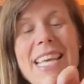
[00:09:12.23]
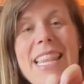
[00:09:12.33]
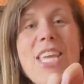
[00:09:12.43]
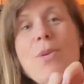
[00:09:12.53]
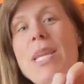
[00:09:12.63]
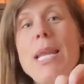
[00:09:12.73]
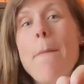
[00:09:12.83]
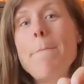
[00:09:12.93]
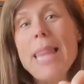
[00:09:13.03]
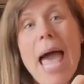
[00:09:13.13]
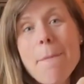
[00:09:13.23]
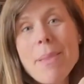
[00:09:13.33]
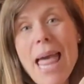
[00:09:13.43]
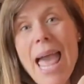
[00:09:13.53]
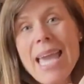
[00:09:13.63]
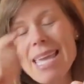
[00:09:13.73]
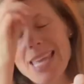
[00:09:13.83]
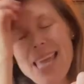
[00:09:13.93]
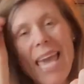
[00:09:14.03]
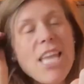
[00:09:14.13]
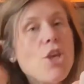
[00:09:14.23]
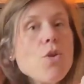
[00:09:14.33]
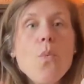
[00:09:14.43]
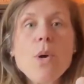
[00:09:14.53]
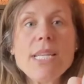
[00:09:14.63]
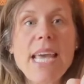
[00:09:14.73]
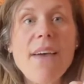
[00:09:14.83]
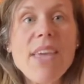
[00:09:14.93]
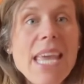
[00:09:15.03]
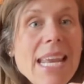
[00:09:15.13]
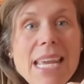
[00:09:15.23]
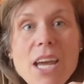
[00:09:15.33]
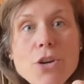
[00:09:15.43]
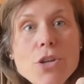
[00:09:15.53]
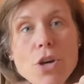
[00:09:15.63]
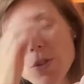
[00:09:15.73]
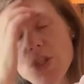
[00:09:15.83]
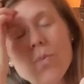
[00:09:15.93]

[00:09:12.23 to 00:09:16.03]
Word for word: like you need a black, black, and you don't want it to have any undertones.